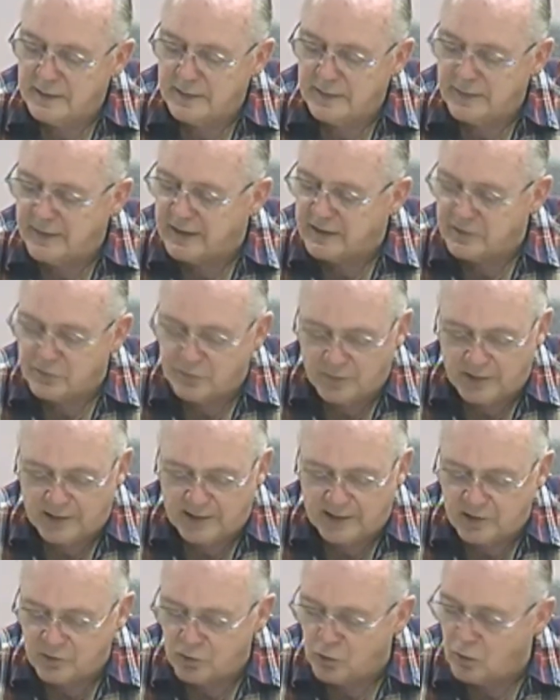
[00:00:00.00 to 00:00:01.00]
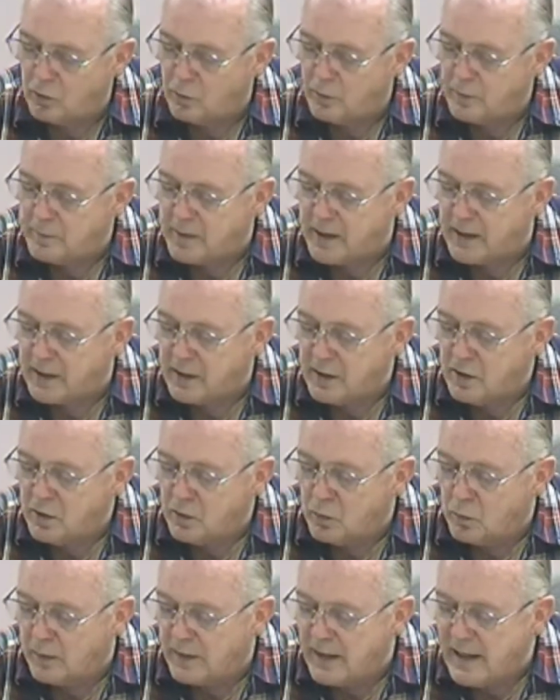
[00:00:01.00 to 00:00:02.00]
that's fine. That's all the way back.
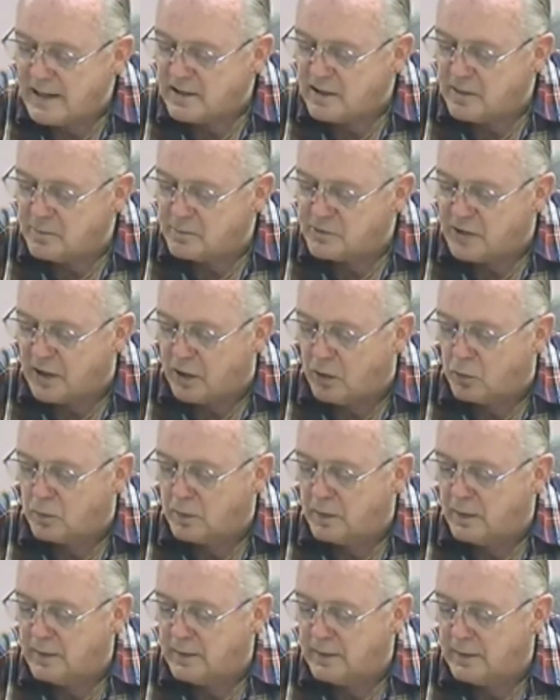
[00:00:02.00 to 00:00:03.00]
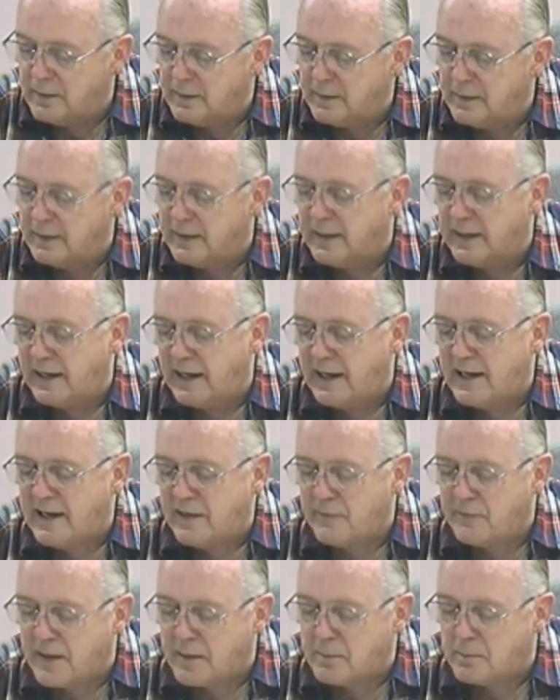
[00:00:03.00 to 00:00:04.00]
When that comes out and I
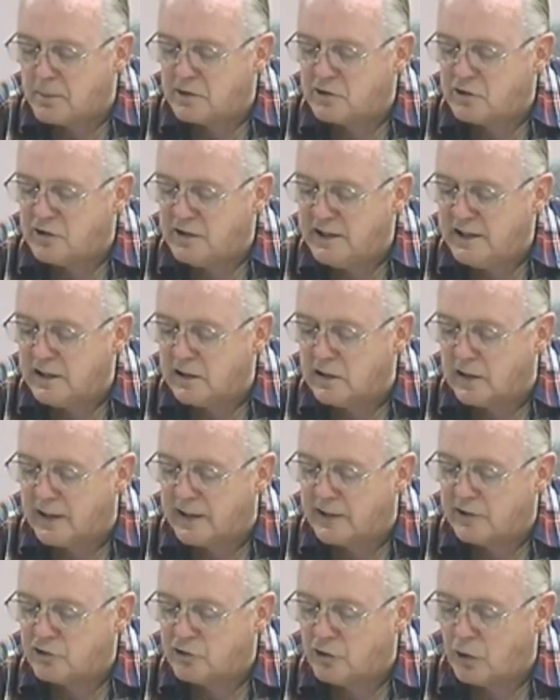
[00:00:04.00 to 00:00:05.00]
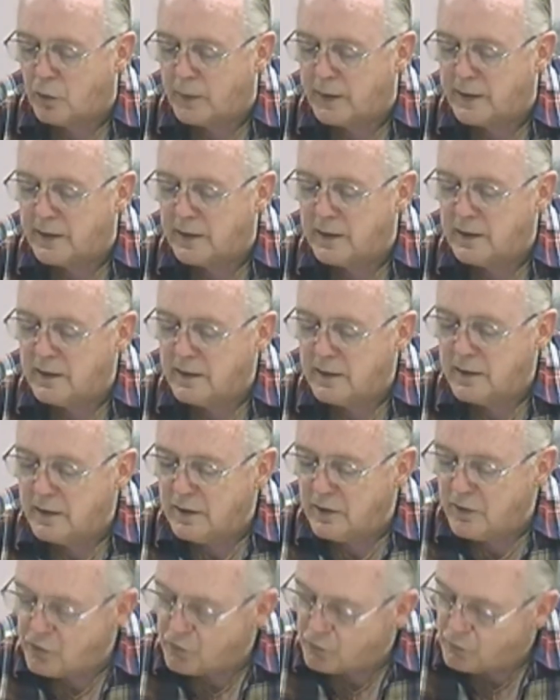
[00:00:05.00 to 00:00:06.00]
have that much needle length showing,
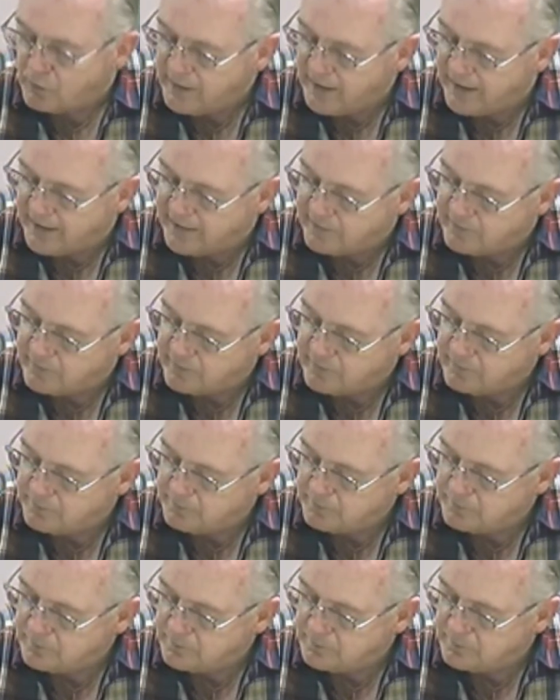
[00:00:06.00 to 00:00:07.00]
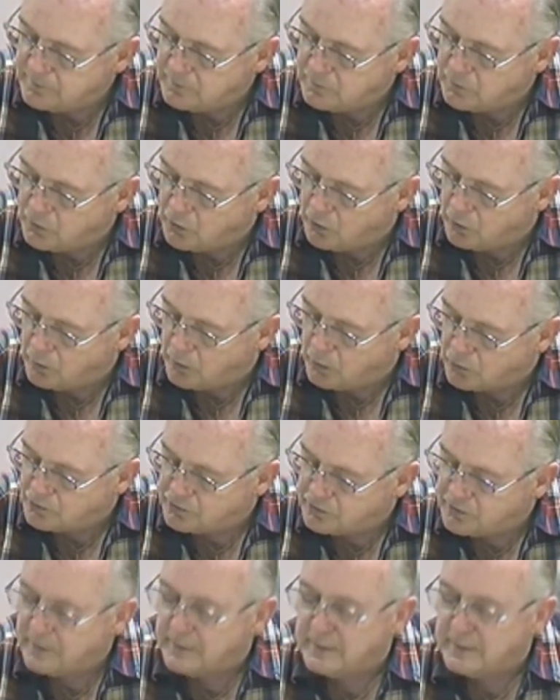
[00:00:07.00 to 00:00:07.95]
3/8 almost.